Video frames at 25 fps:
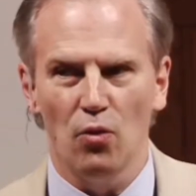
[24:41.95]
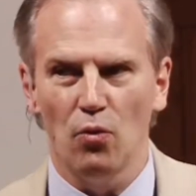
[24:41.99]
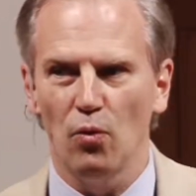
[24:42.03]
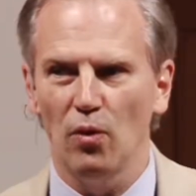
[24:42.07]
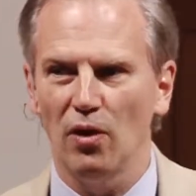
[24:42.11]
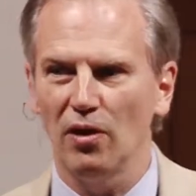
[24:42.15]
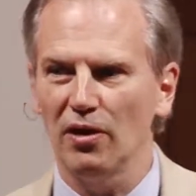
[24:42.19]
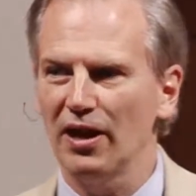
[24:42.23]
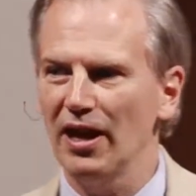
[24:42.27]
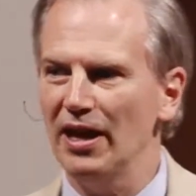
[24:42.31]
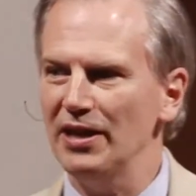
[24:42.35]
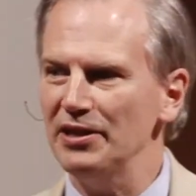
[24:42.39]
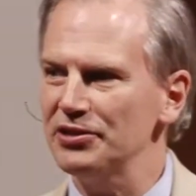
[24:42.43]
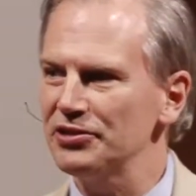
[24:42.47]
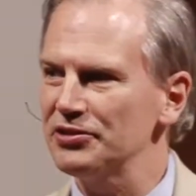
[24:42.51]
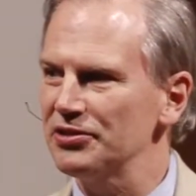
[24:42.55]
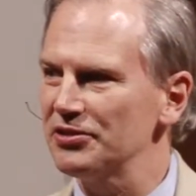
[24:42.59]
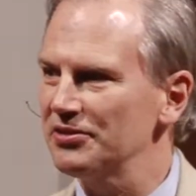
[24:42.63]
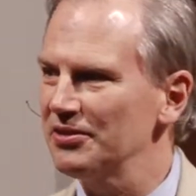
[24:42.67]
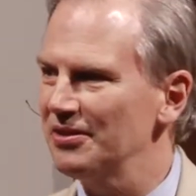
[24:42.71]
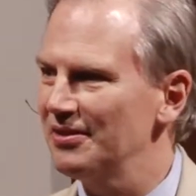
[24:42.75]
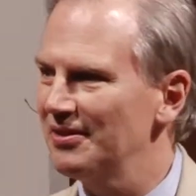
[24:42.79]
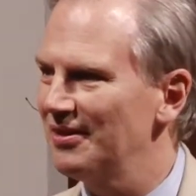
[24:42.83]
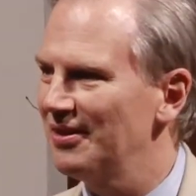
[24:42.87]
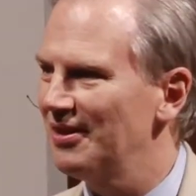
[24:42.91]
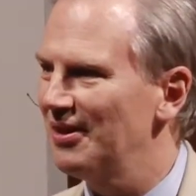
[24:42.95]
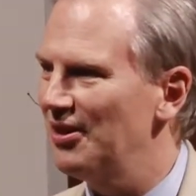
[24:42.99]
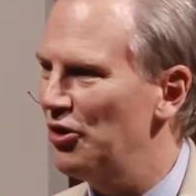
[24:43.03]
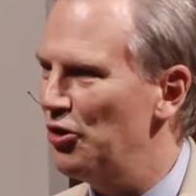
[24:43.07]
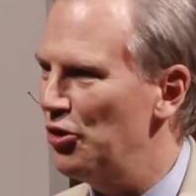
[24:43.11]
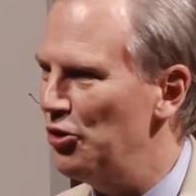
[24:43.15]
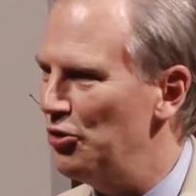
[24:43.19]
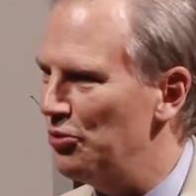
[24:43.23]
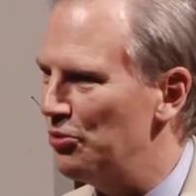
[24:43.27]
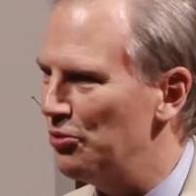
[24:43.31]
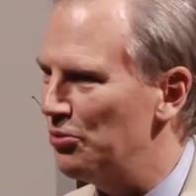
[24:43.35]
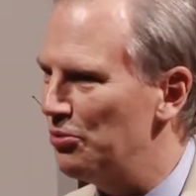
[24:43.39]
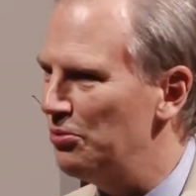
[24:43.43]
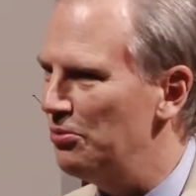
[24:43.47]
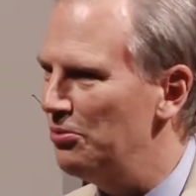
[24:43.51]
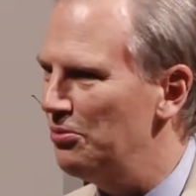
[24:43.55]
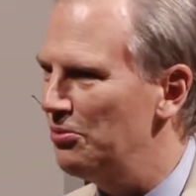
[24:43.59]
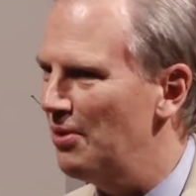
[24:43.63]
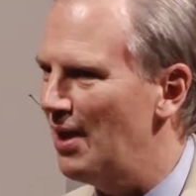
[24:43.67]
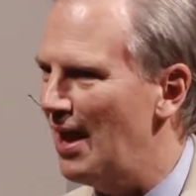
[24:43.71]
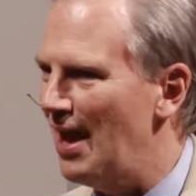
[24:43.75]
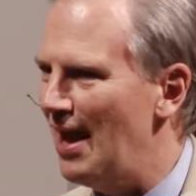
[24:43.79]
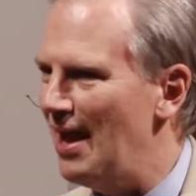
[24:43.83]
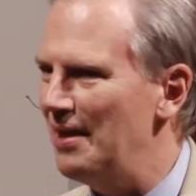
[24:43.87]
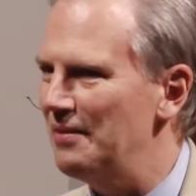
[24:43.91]
Well, guess
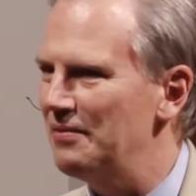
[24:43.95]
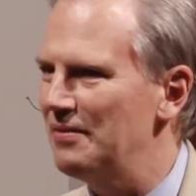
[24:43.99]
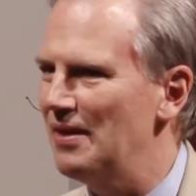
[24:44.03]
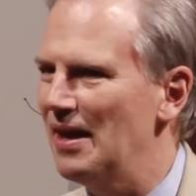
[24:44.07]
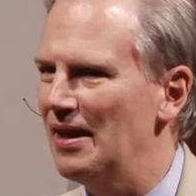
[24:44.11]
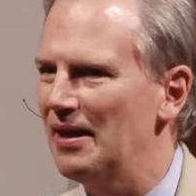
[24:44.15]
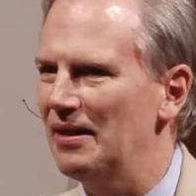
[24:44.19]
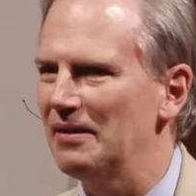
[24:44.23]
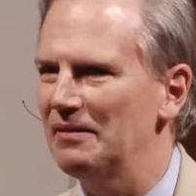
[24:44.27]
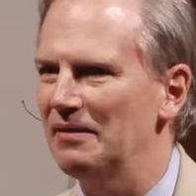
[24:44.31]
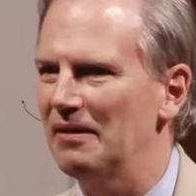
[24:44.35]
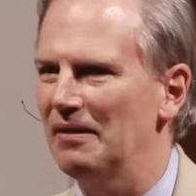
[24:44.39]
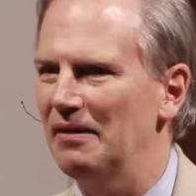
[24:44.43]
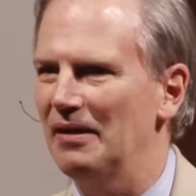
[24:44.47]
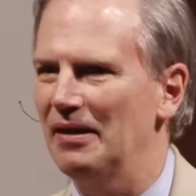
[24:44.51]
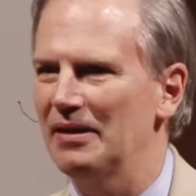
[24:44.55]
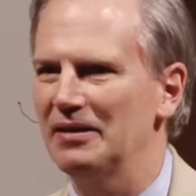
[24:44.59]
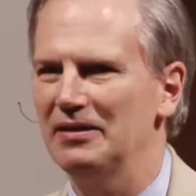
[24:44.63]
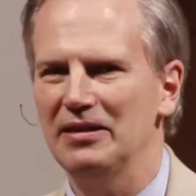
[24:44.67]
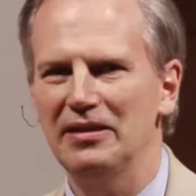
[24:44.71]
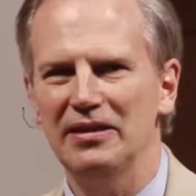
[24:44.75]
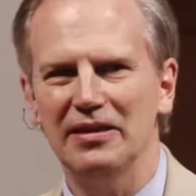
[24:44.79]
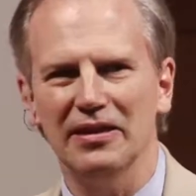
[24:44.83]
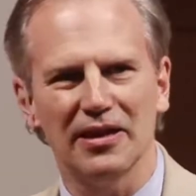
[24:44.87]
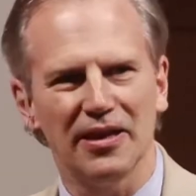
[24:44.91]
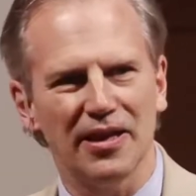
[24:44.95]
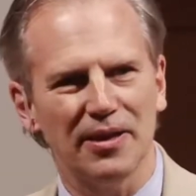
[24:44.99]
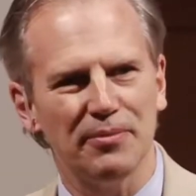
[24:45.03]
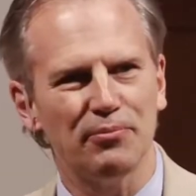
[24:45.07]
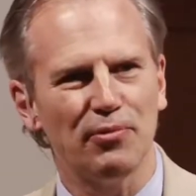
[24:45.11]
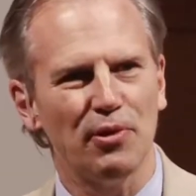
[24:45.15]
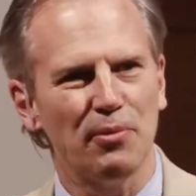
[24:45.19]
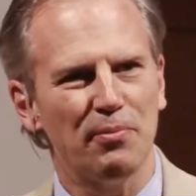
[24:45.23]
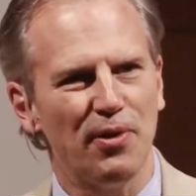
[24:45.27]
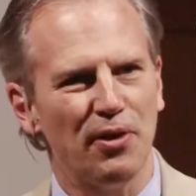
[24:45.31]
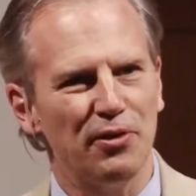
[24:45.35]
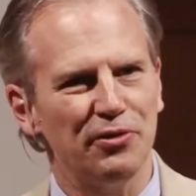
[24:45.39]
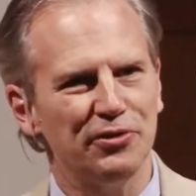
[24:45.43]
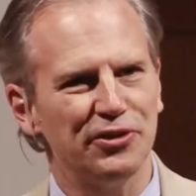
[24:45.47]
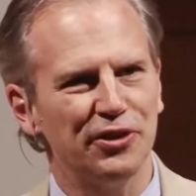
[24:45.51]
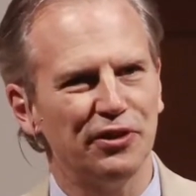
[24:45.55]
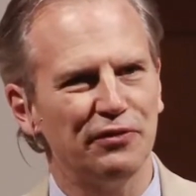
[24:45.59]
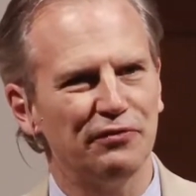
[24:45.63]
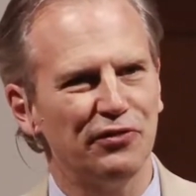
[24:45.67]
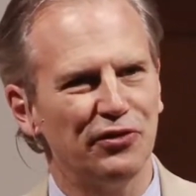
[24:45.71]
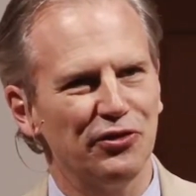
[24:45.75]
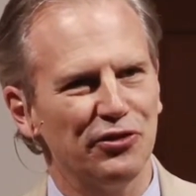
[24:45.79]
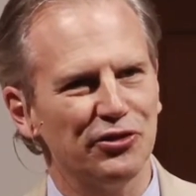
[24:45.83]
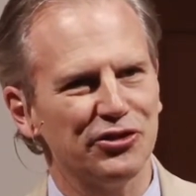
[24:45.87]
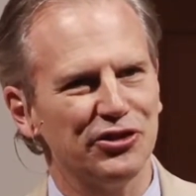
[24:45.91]
who had that idea and proposed
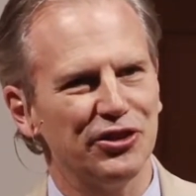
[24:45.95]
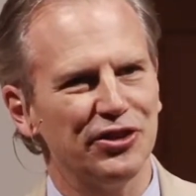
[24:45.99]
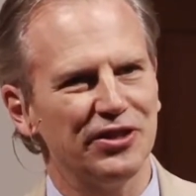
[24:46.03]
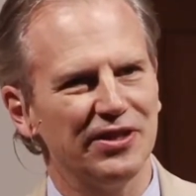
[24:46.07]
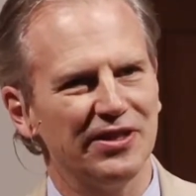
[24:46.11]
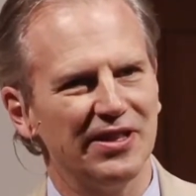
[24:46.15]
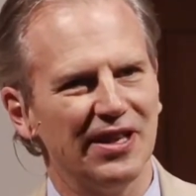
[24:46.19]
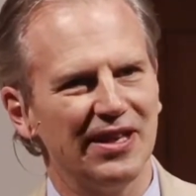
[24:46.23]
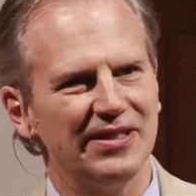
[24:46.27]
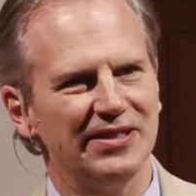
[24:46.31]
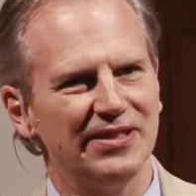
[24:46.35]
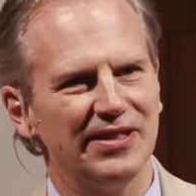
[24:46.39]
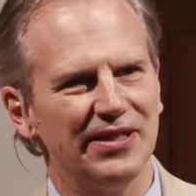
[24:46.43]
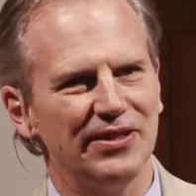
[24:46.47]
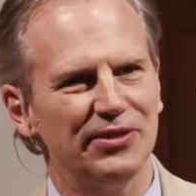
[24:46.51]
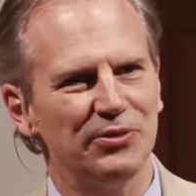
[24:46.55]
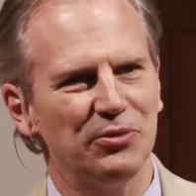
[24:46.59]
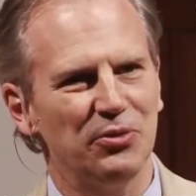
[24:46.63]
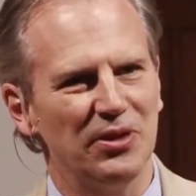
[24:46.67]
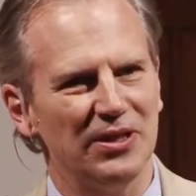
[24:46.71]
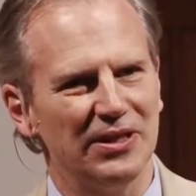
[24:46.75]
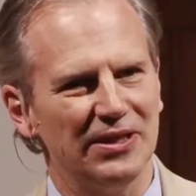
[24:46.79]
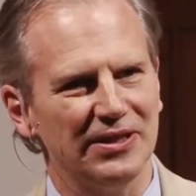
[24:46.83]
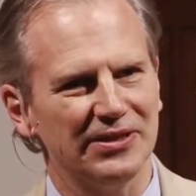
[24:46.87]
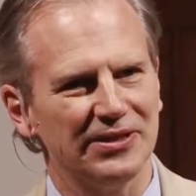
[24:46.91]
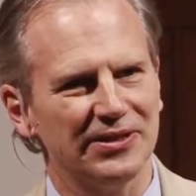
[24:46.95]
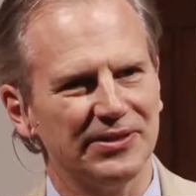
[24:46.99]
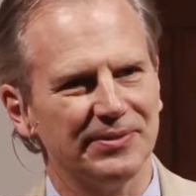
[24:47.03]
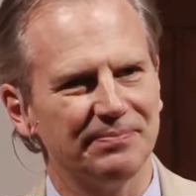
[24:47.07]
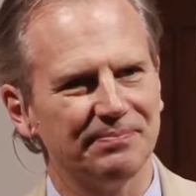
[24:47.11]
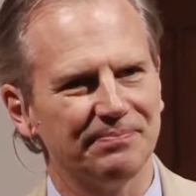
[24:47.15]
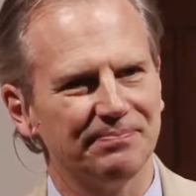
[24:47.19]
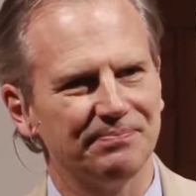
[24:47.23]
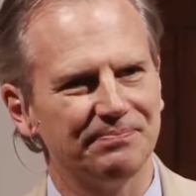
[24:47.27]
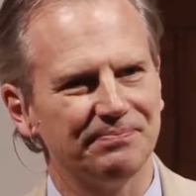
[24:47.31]
it first in the 1920s?